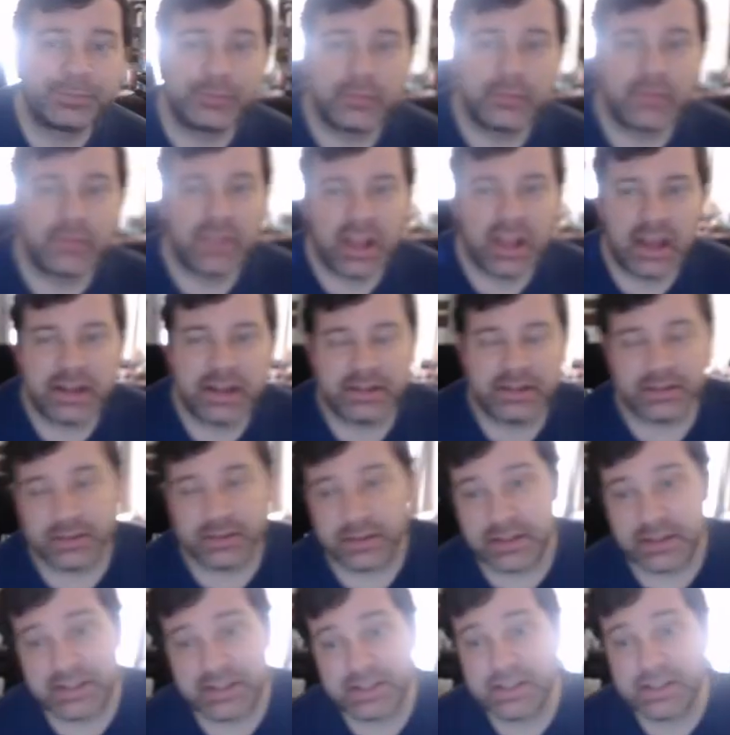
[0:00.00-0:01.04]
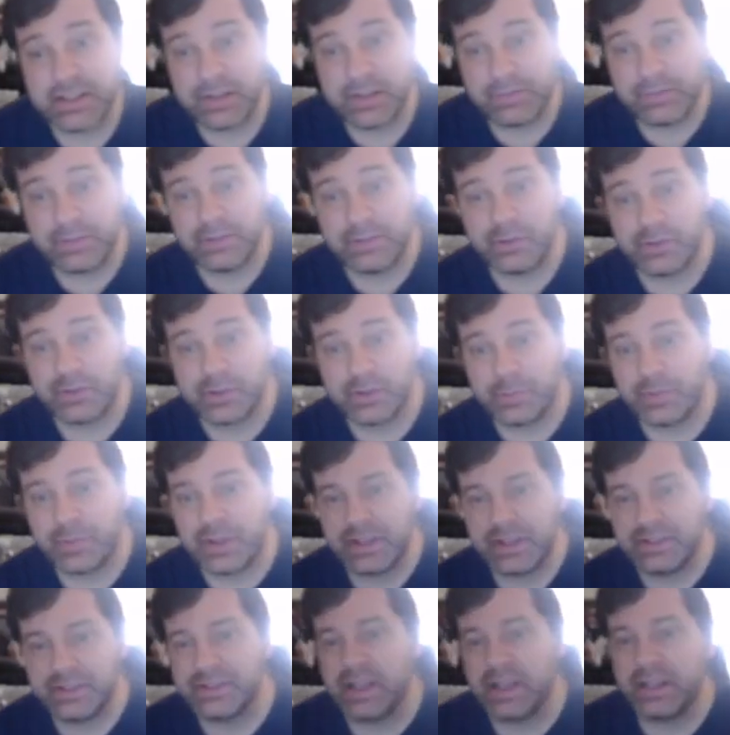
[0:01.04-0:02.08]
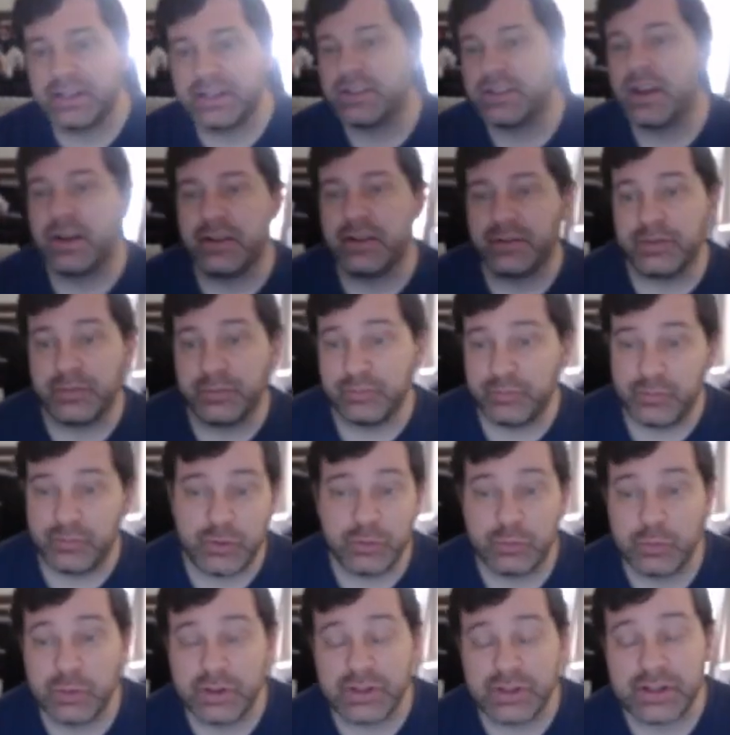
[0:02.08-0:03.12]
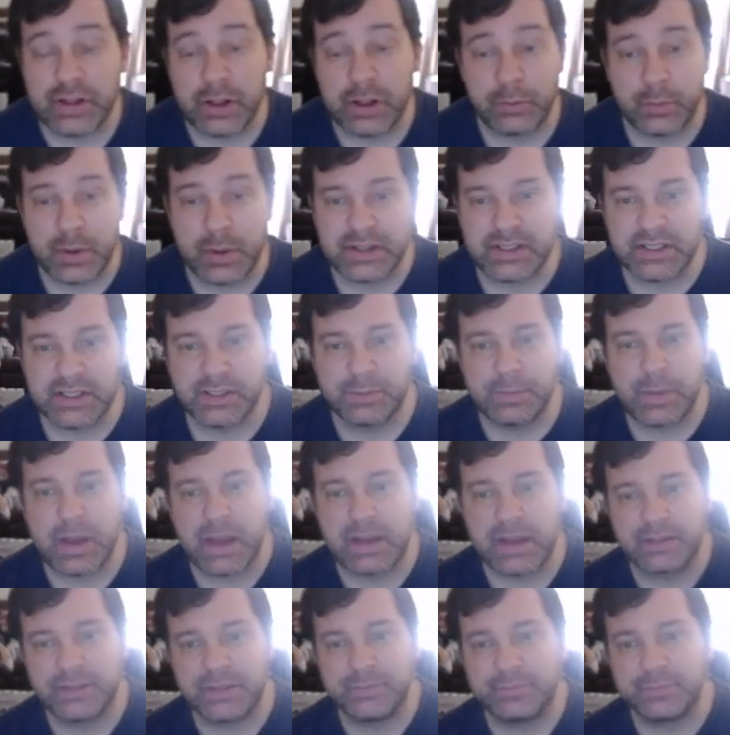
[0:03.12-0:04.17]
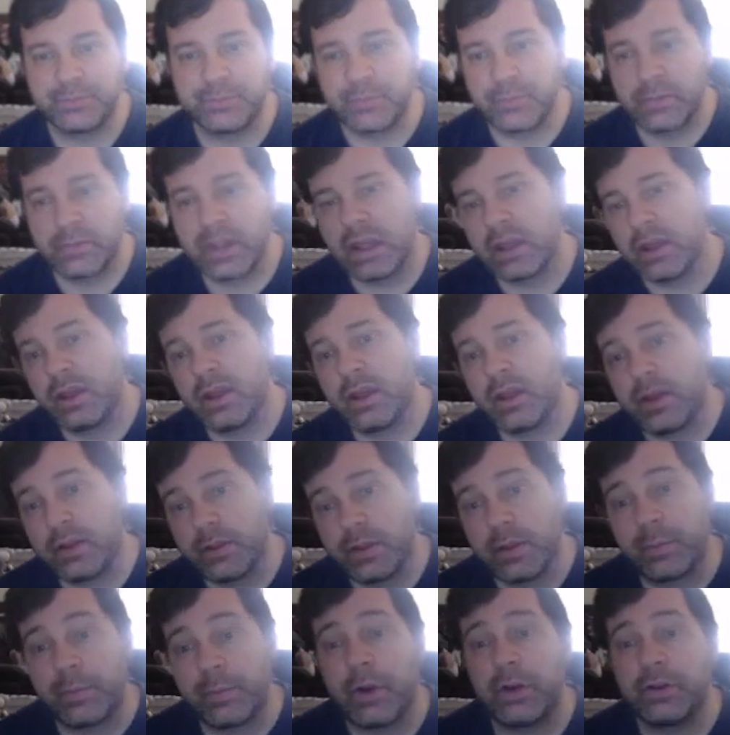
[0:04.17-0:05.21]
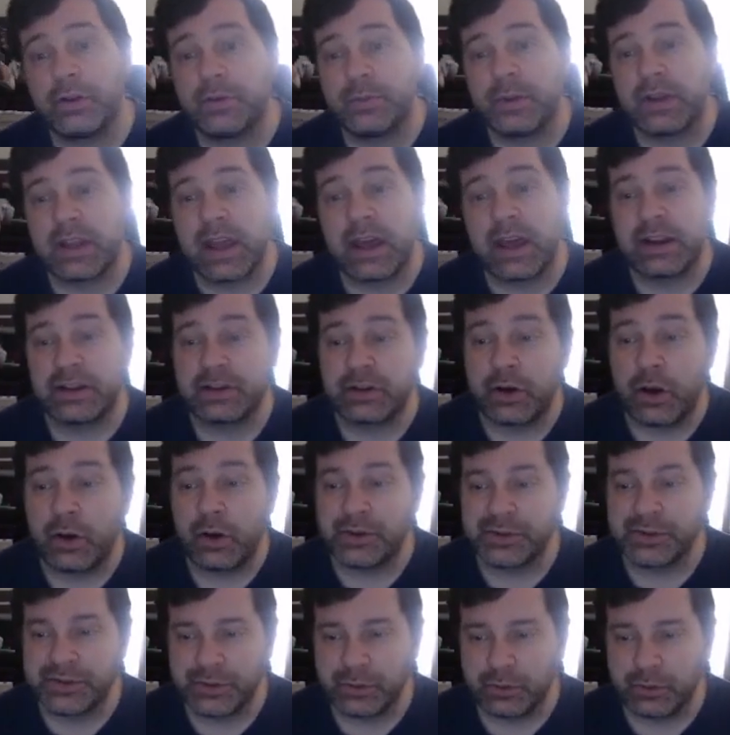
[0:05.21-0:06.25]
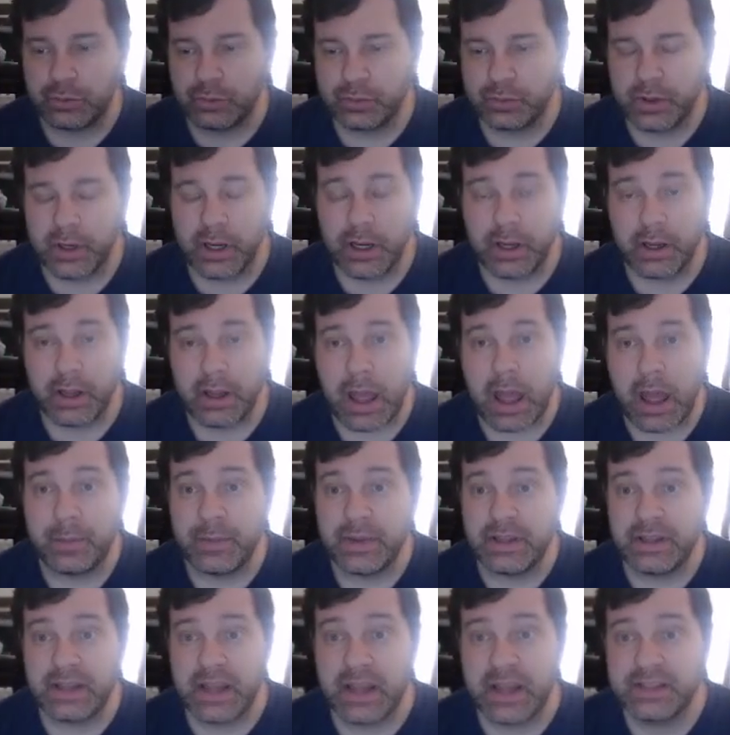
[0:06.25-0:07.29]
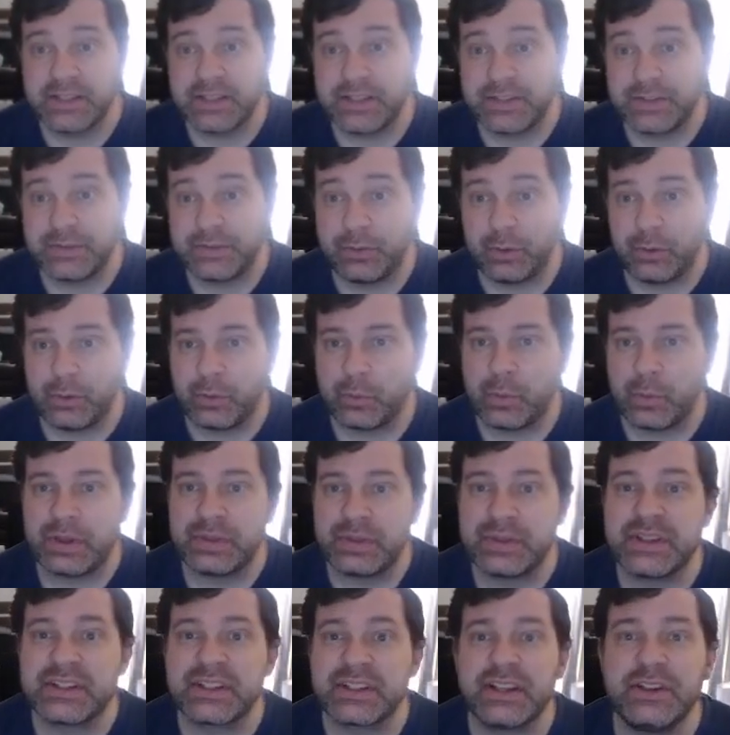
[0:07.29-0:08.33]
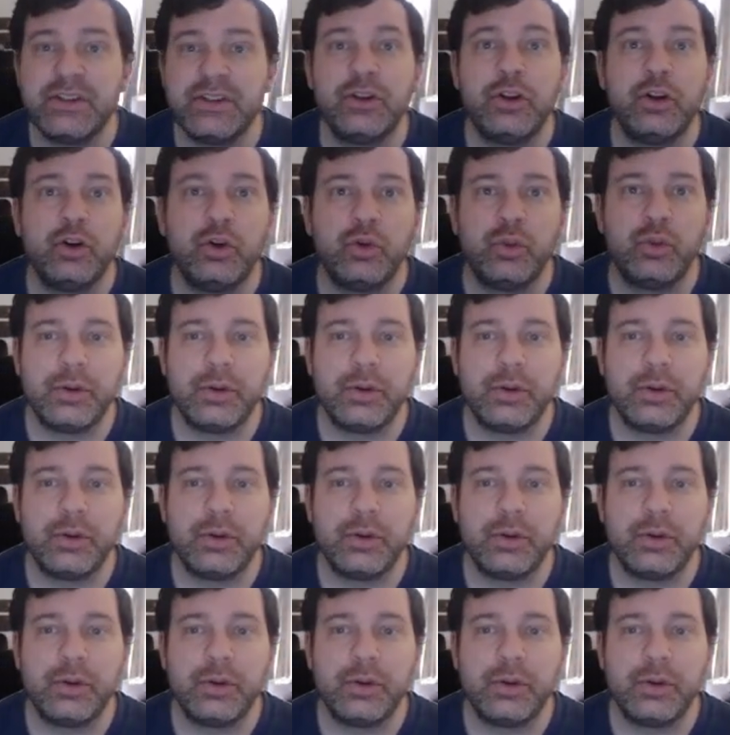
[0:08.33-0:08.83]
And this can definitely do some things that you wouldn't otherwise expect. The partner mechanic also enhances further what this can do.